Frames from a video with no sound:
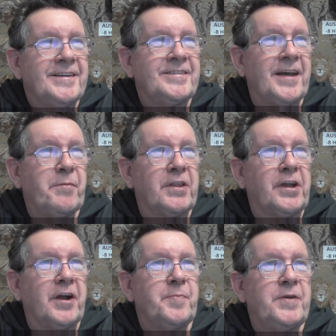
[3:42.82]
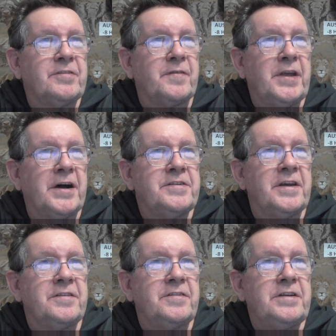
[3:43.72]
Some of the copies of the
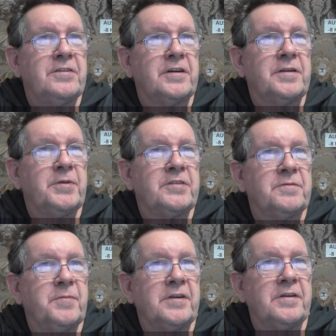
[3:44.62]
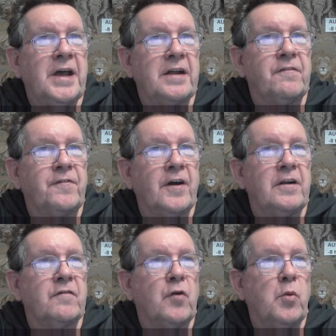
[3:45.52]
identity documents submitted had a
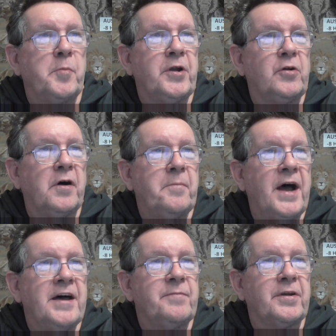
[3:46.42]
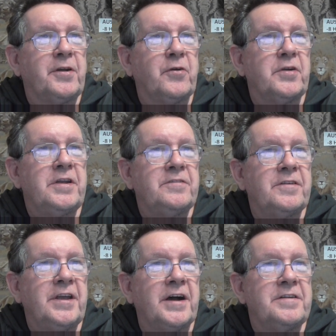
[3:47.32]
photo of a woman or a man, but according
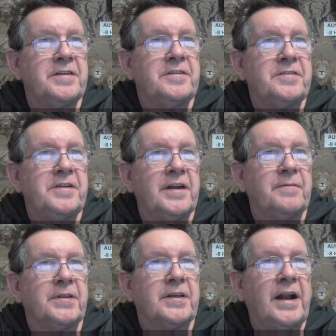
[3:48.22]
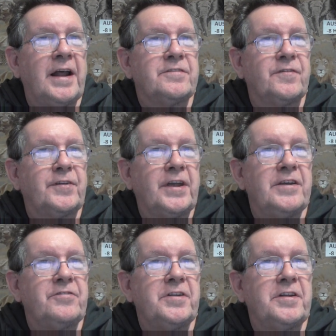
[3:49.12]
to the identity number, the
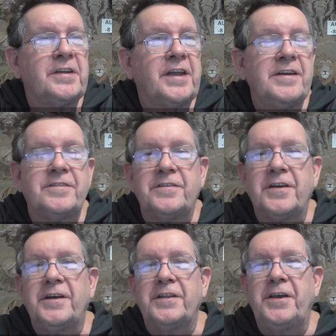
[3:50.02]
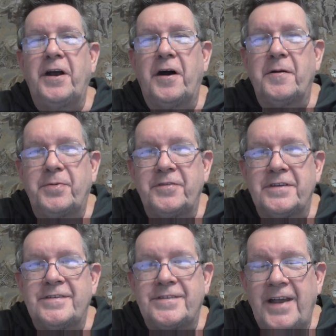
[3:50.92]
classification indicated the
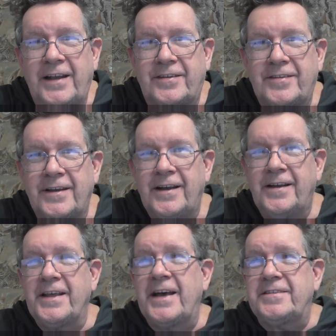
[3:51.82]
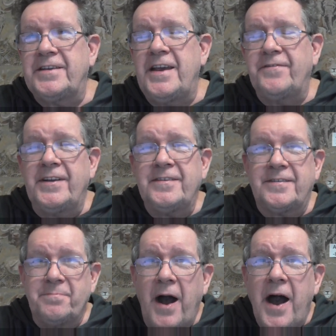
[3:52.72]
opposite sex. That's even
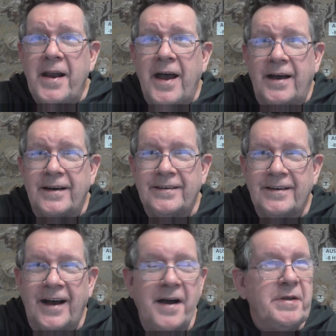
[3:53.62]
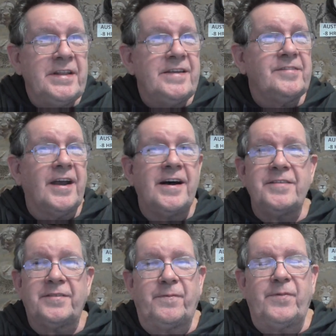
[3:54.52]
smarter. I mean, these
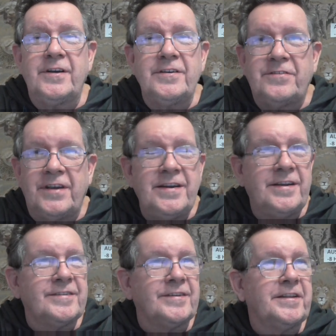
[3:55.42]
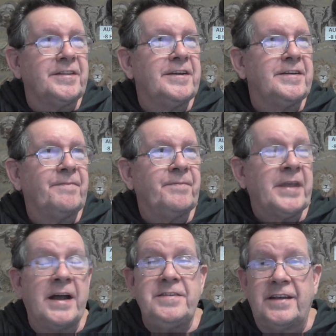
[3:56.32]
guys are pure genius, aren't they?
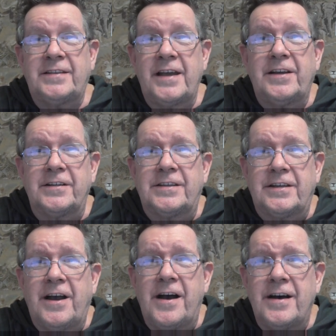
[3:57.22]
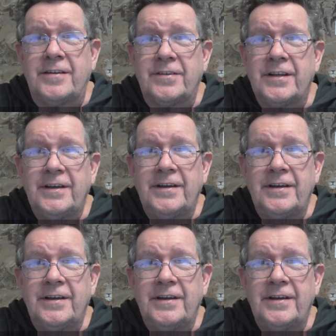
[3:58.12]
And yet they got the cards.